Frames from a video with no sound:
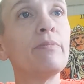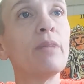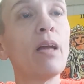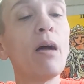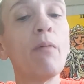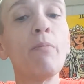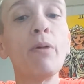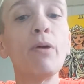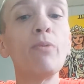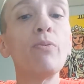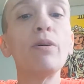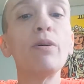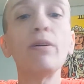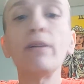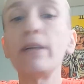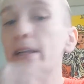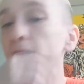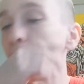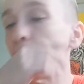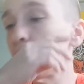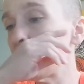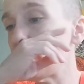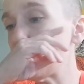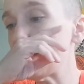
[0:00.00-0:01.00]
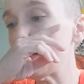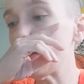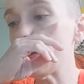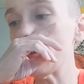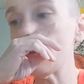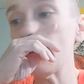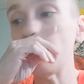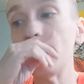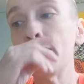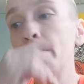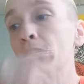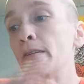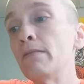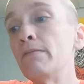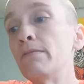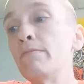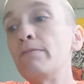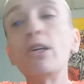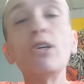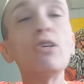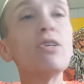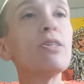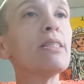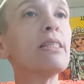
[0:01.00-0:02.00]
but really you're just
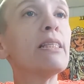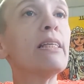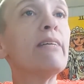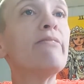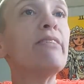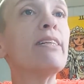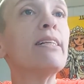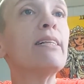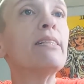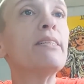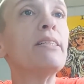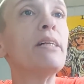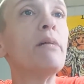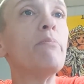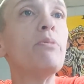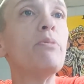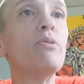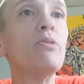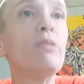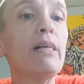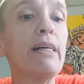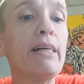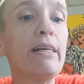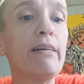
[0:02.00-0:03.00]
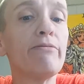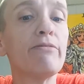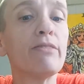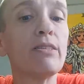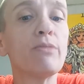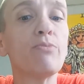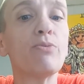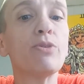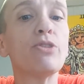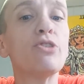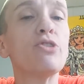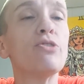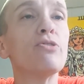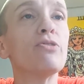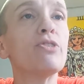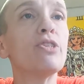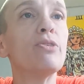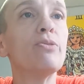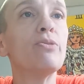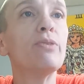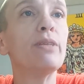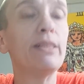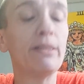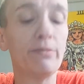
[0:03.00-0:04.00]
living a double life is what you're
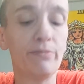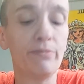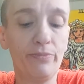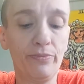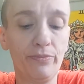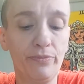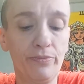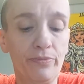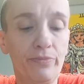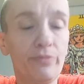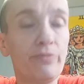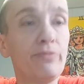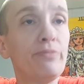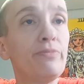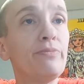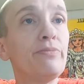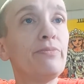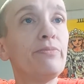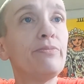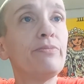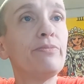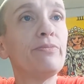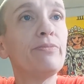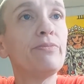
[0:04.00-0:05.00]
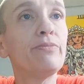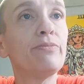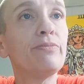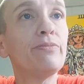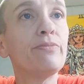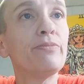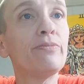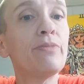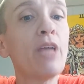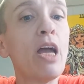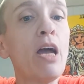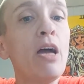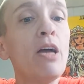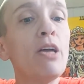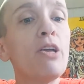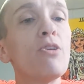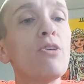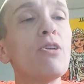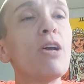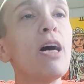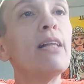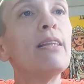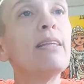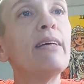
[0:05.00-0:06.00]
doing. You're
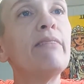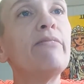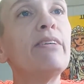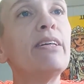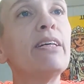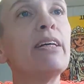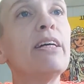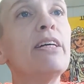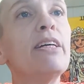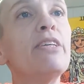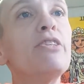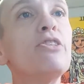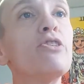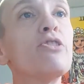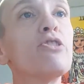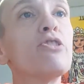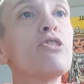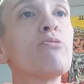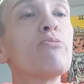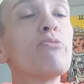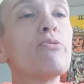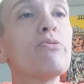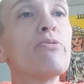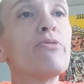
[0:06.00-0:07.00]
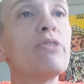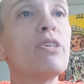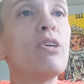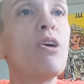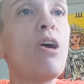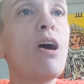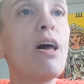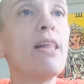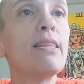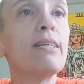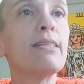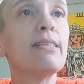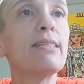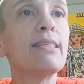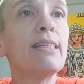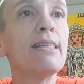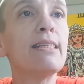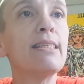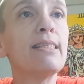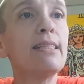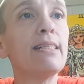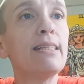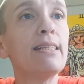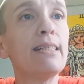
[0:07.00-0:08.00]
not living in your truth and
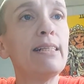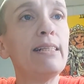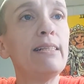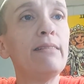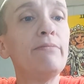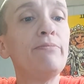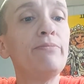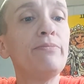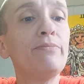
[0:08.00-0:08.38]
authenticity.